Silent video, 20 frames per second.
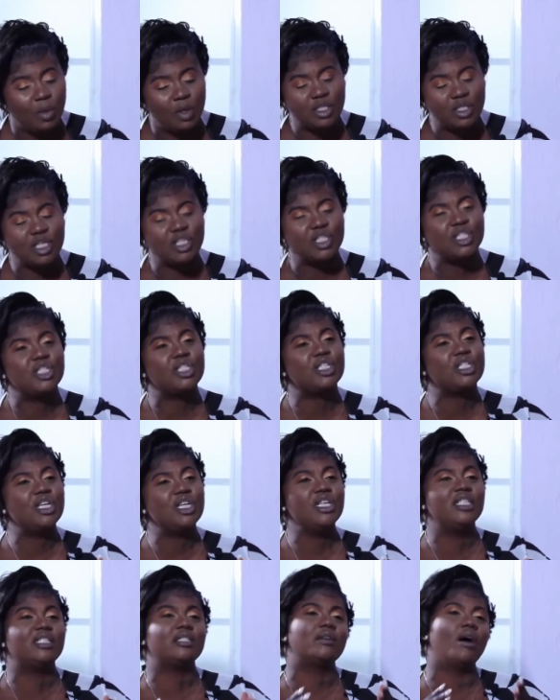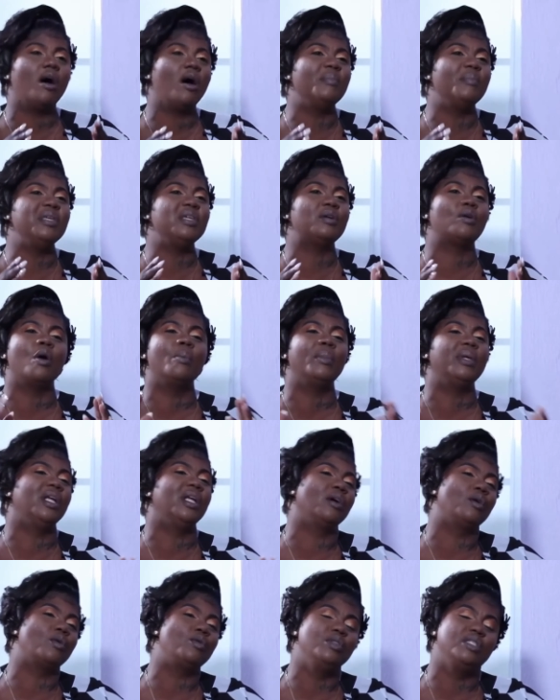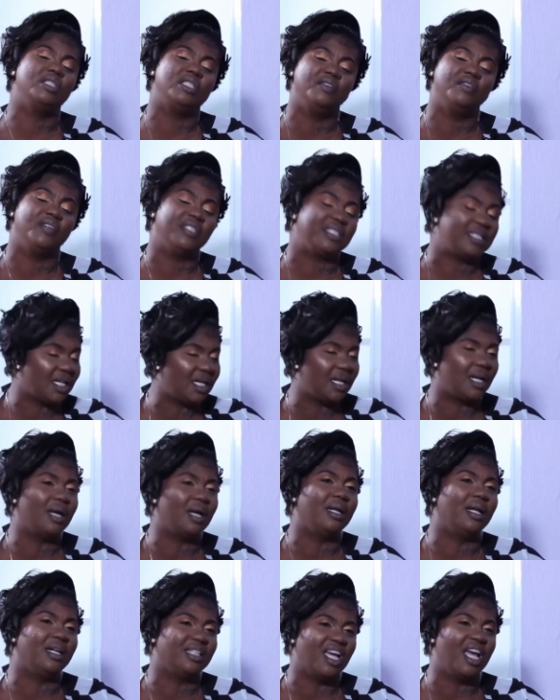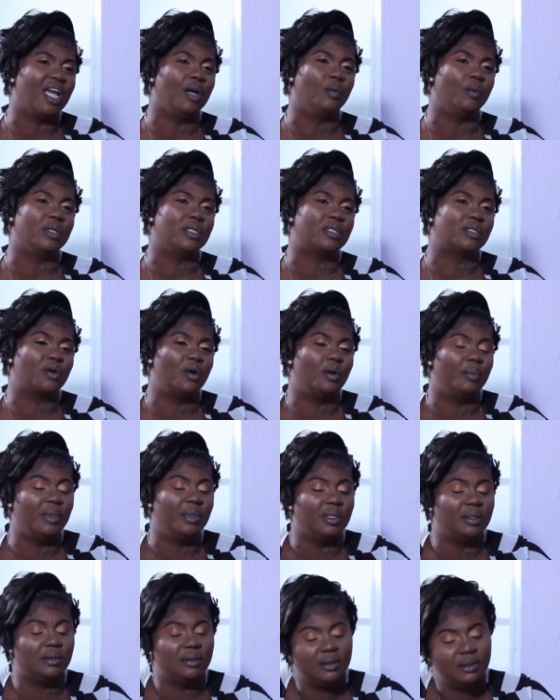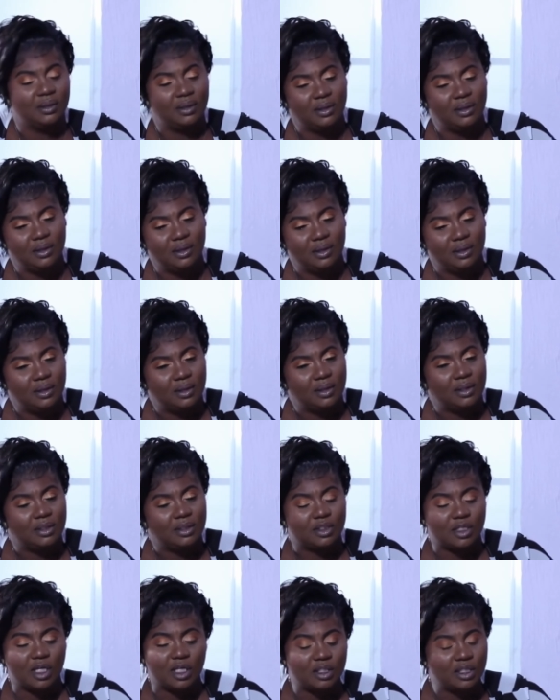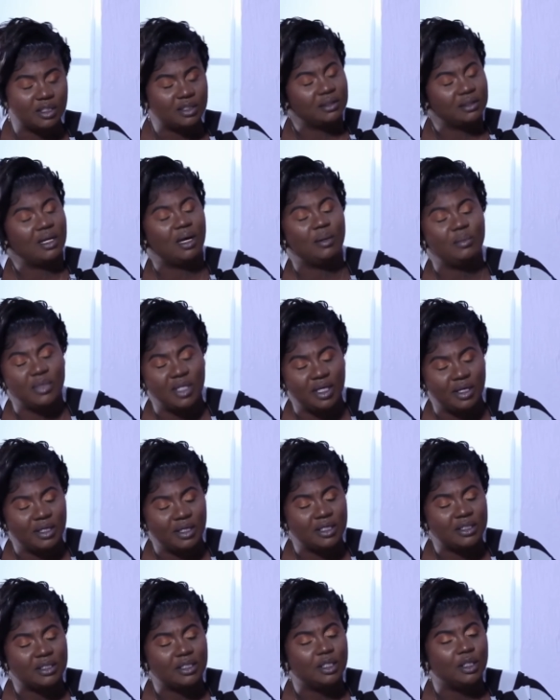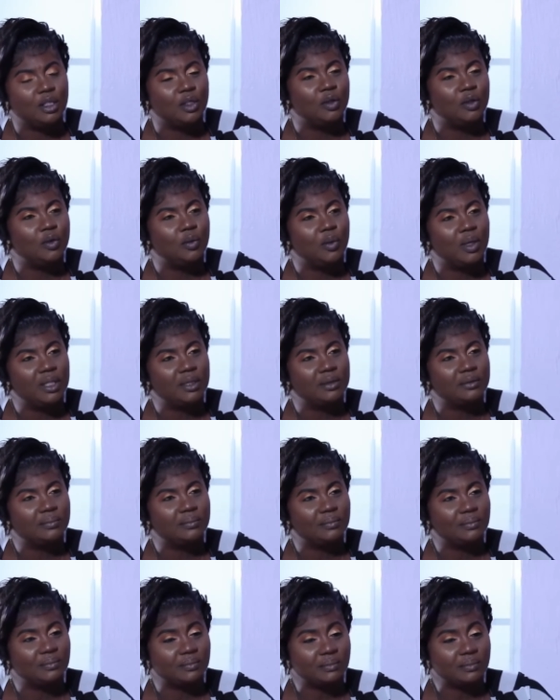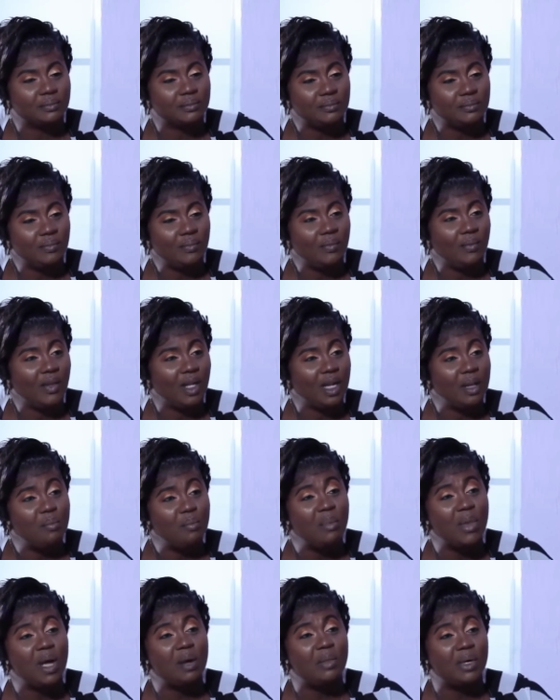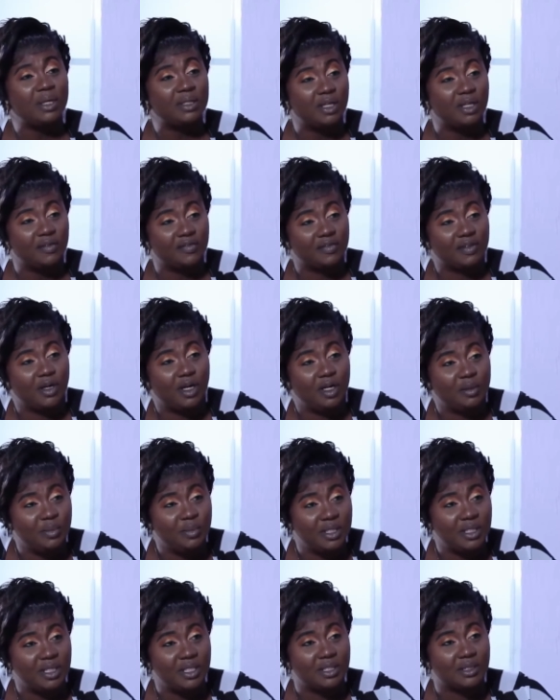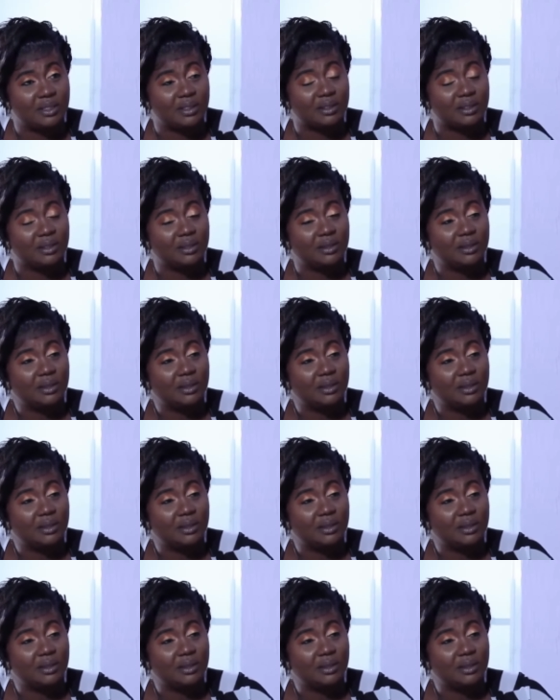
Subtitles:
But she saw me coming and couldn't even tell her that I was coming. Mm-hmm. So I just stopped there and I said, you know what? My mother have taught me this.